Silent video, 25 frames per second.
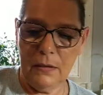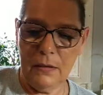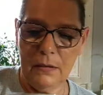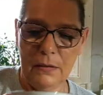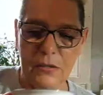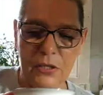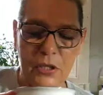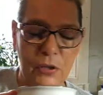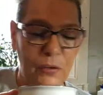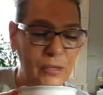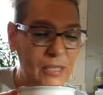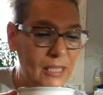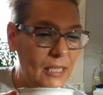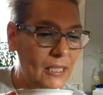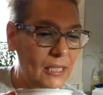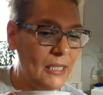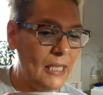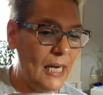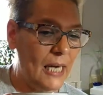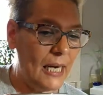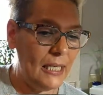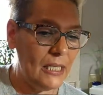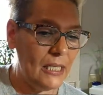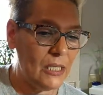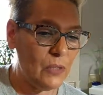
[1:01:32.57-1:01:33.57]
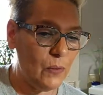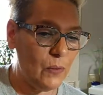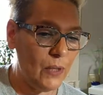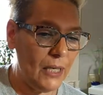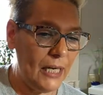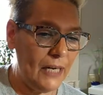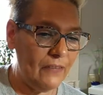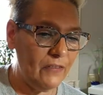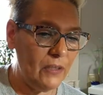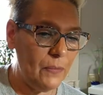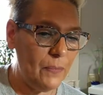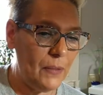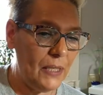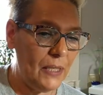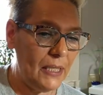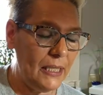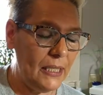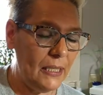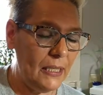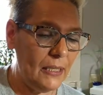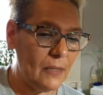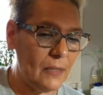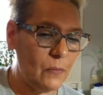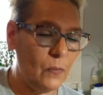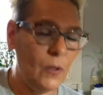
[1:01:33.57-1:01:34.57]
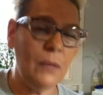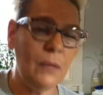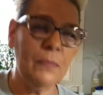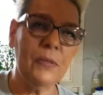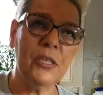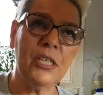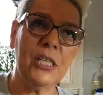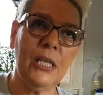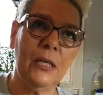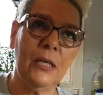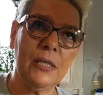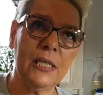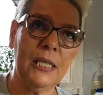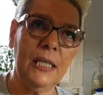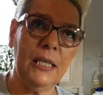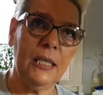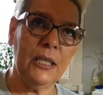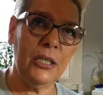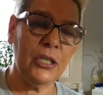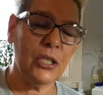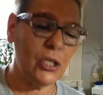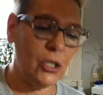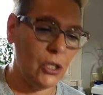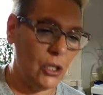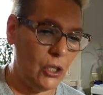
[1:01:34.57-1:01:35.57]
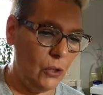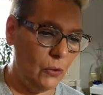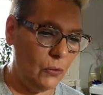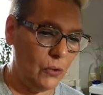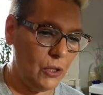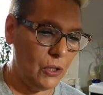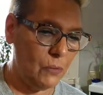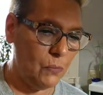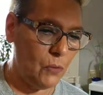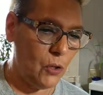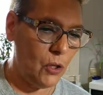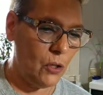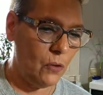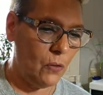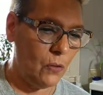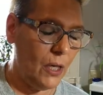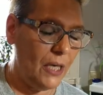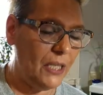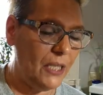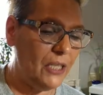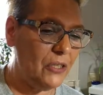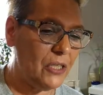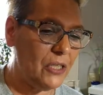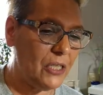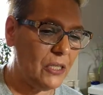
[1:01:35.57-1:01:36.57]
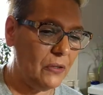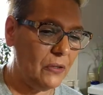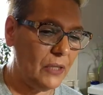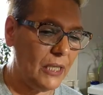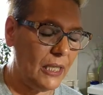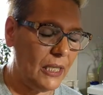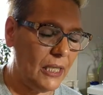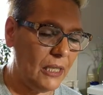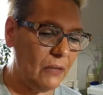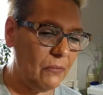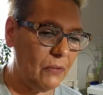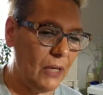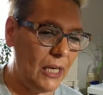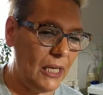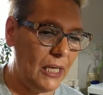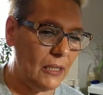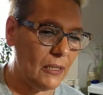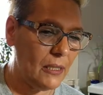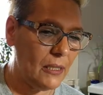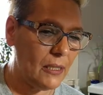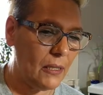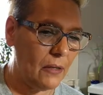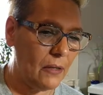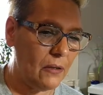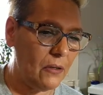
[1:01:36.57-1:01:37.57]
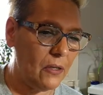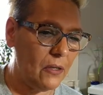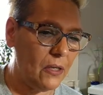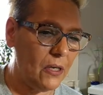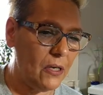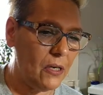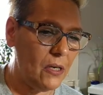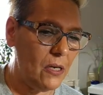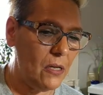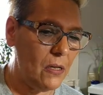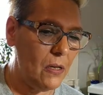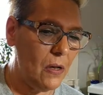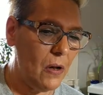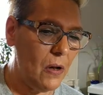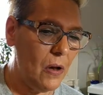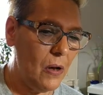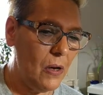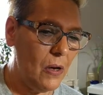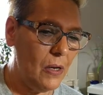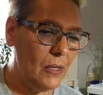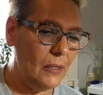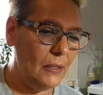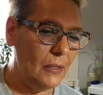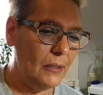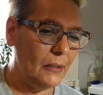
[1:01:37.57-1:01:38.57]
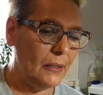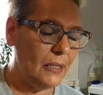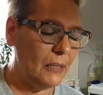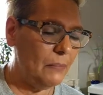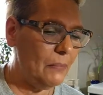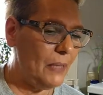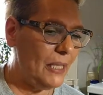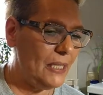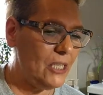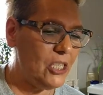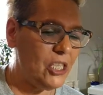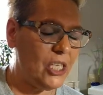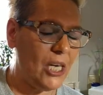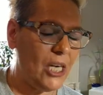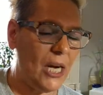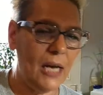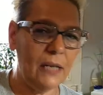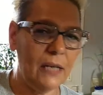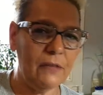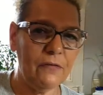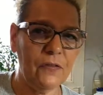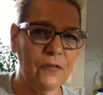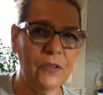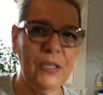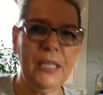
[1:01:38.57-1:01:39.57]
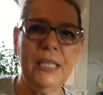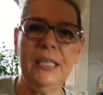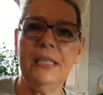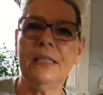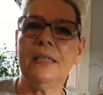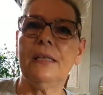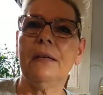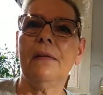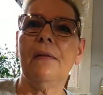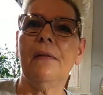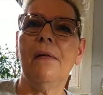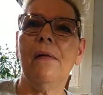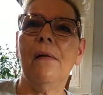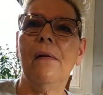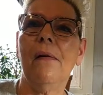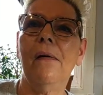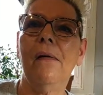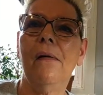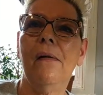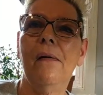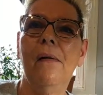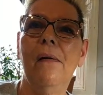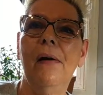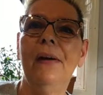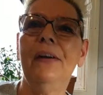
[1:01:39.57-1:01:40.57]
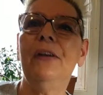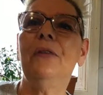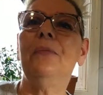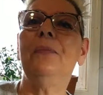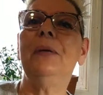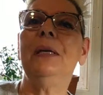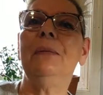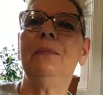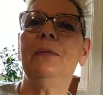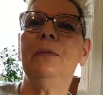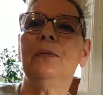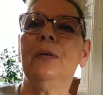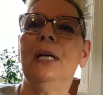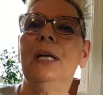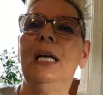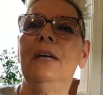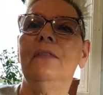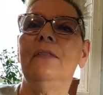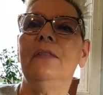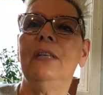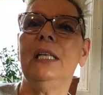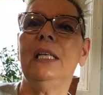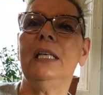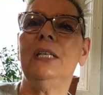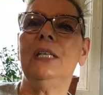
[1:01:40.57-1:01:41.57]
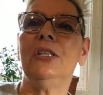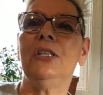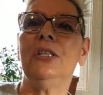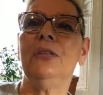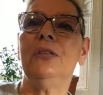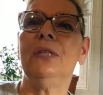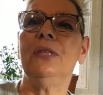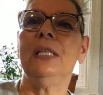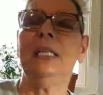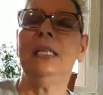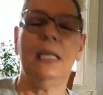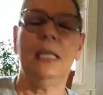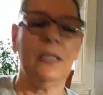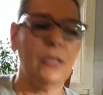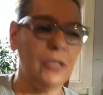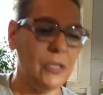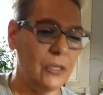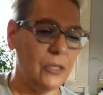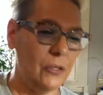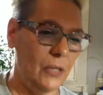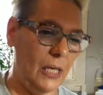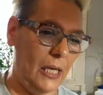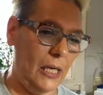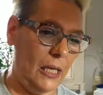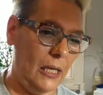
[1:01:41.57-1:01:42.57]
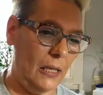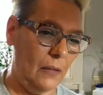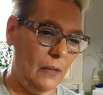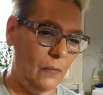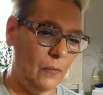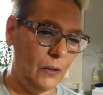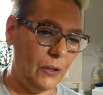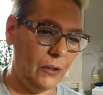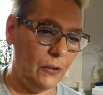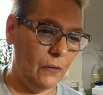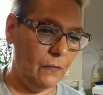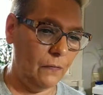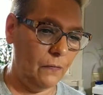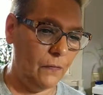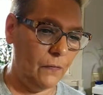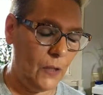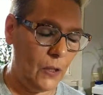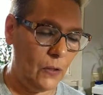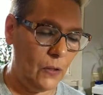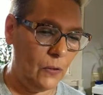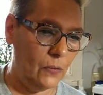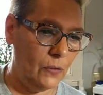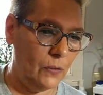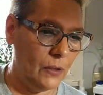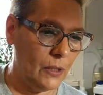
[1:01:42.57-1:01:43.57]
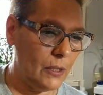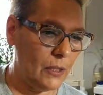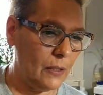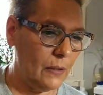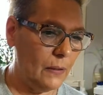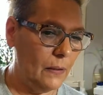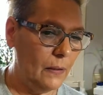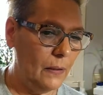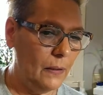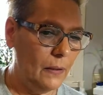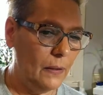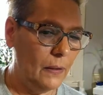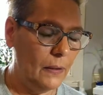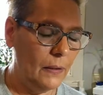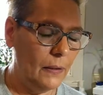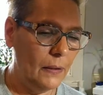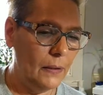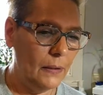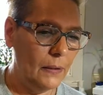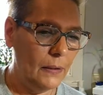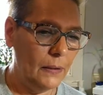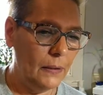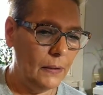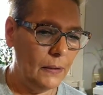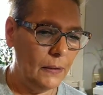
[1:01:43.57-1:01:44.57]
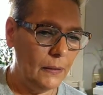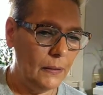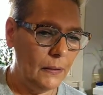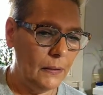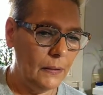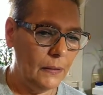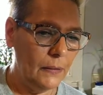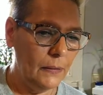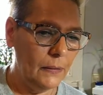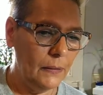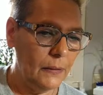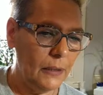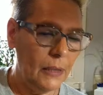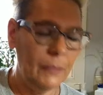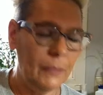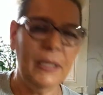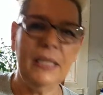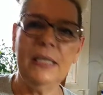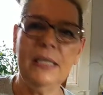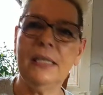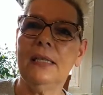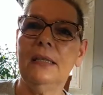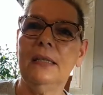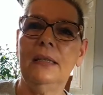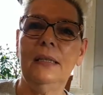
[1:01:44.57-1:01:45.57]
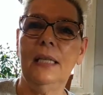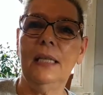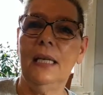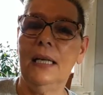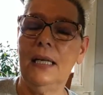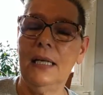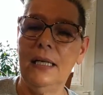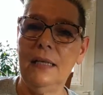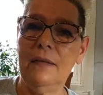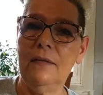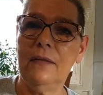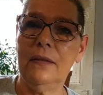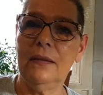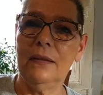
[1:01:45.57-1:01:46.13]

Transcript: So is it nice where everybody is? Well, Michelle's getting snow tomorrow. Are you still getting rain, Southern Girl? Did my chat freeze? I know people were having issues yesterday with their phones. Am I still live?